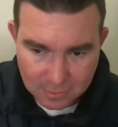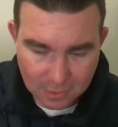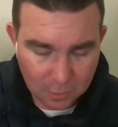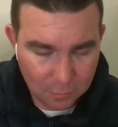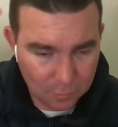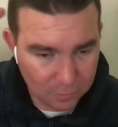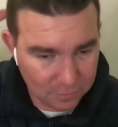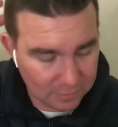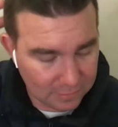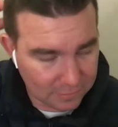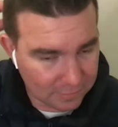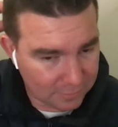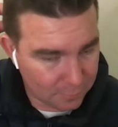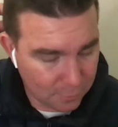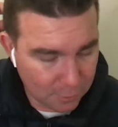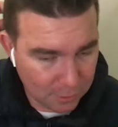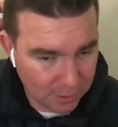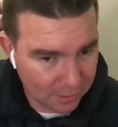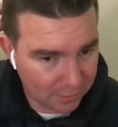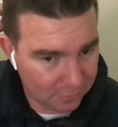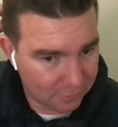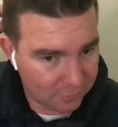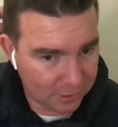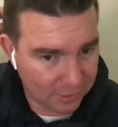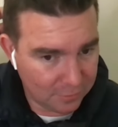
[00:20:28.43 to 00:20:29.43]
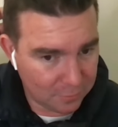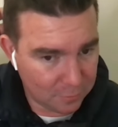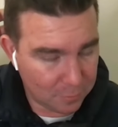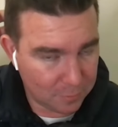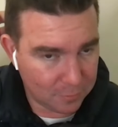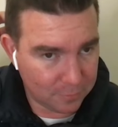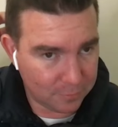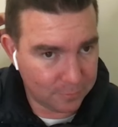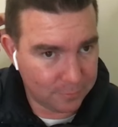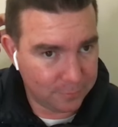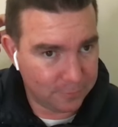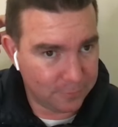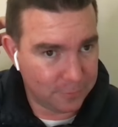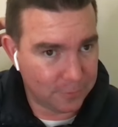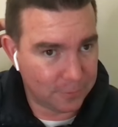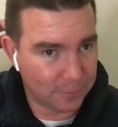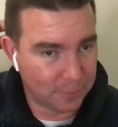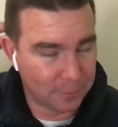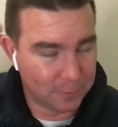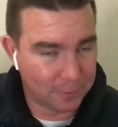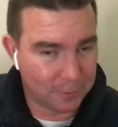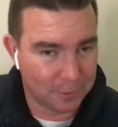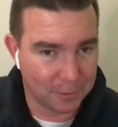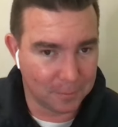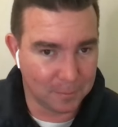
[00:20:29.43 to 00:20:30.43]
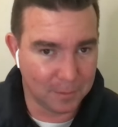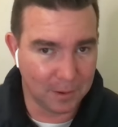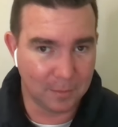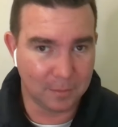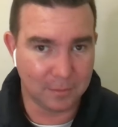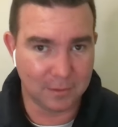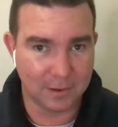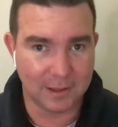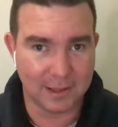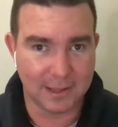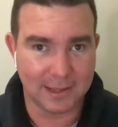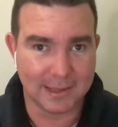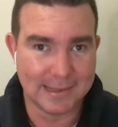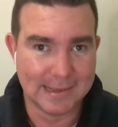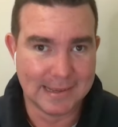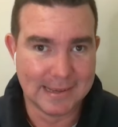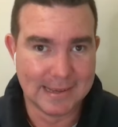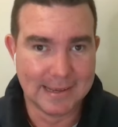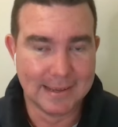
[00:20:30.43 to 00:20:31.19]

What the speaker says: which is quite unachievable for a lot of people here.